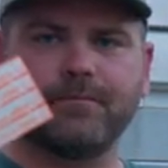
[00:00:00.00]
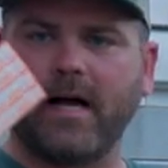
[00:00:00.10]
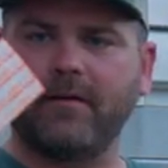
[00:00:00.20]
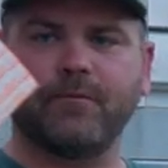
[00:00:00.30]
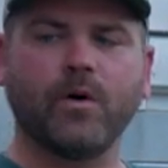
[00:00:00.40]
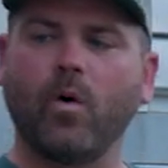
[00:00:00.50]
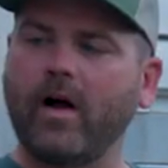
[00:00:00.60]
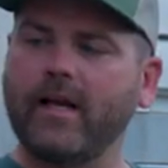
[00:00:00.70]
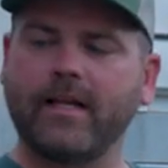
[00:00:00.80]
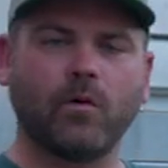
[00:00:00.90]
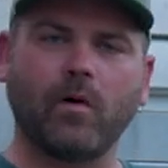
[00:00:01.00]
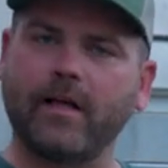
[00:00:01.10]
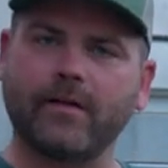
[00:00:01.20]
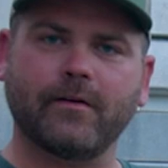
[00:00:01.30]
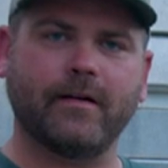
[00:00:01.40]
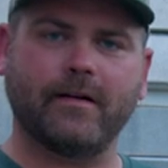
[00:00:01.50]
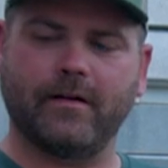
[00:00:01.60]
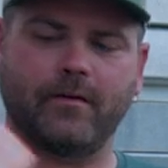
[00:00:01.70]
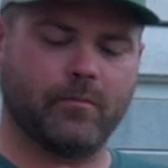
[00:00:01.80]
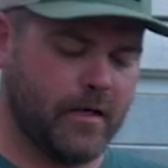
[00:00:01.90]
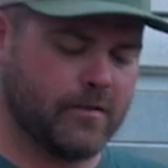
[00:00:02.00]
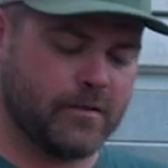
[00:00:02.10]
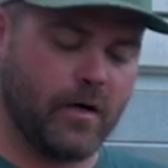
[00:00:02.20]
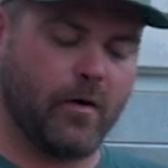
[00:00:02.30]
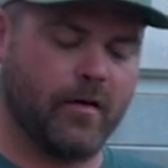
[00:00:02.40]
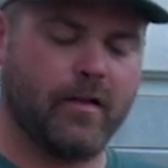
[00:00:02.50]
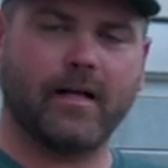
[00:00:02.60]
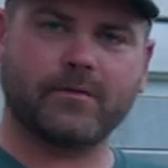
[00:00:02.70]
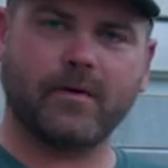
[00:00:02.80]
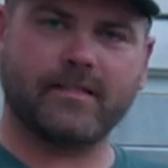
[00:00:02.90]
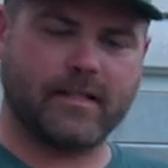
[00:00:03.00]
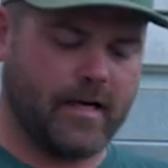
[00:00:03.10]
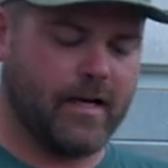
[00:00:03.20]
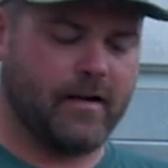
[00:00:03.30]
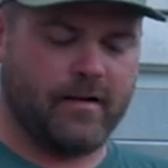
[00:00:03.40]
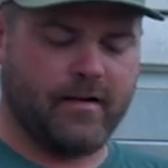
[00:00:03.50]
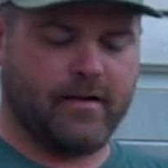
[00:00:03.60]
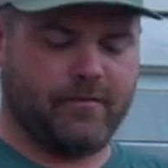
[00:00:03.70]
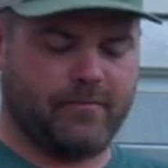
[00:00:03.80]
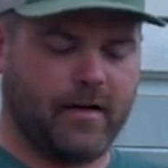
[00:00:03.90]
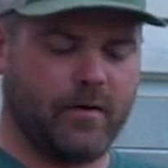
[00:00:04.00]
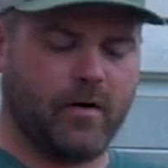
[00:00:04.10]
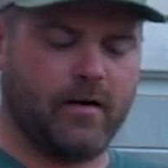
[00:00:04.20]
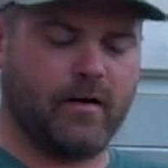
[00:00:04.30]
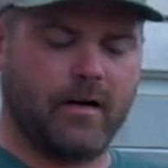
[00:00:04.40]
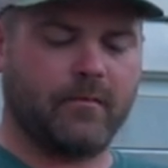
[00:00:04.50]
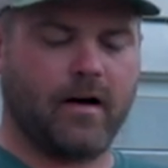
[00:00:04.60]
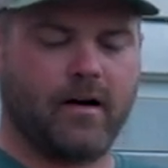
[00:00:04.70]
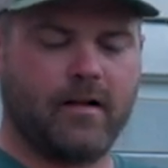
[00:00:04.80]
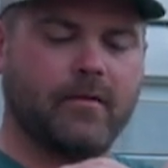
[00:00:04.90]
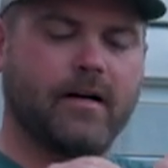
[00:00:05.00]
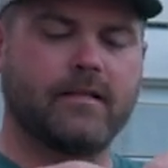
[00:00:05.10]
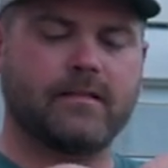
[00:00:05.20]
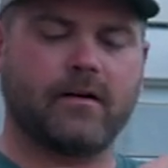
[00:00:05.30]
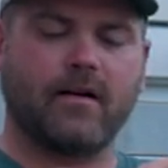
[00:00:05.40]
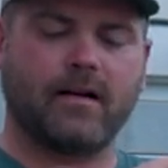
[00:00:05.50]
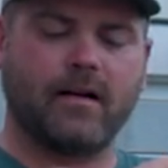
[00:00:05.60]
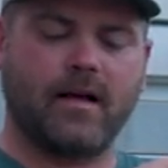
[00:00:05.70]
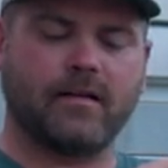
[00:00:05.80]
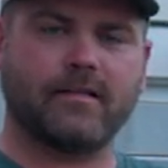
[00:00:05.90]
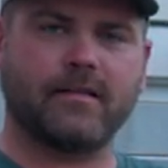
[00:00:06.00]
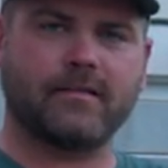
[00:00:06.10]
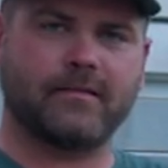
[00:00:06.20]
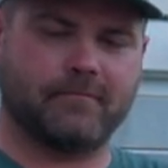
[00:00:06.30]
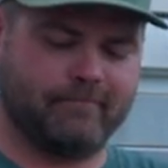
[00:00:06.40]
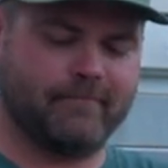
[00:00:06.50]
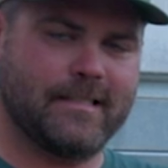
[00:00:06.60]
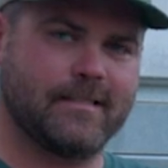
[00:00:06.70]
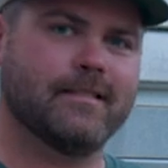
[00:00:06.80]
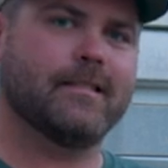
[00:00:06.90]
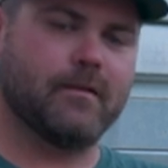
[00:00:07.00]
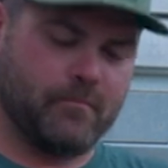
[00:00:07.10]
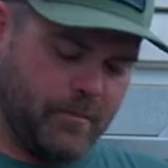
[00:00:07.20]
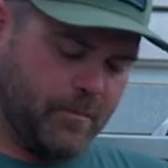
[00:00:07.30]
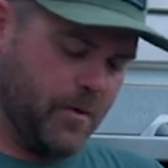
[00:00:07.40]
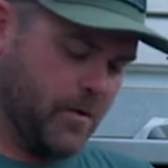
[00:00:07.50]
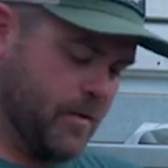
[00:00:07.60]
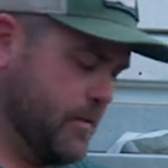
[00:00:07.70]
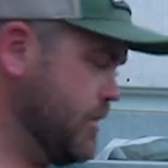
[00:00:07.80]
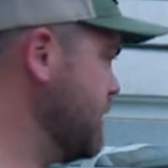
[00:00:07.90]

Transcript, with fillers: I have no idea why they're in here, but so that's why I say, if anyone, any of my hunting buddies that recognize this, might be yours.